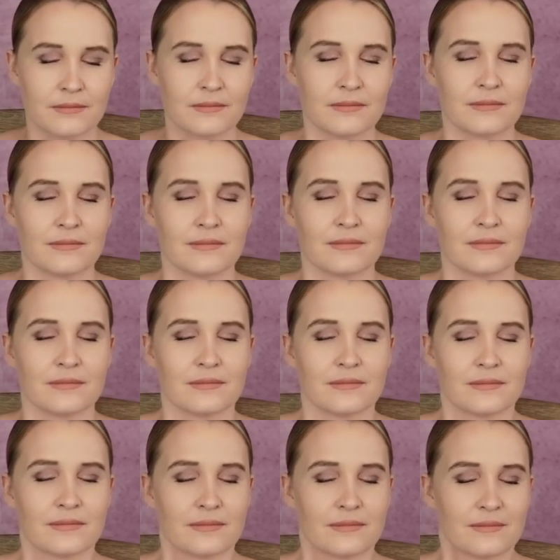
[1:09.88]

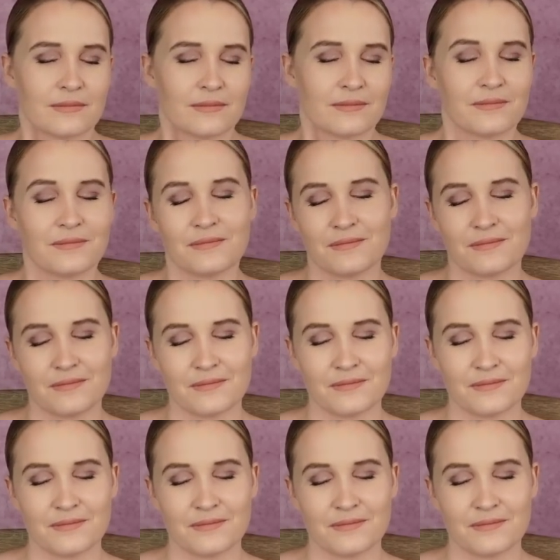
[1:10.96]
(silence)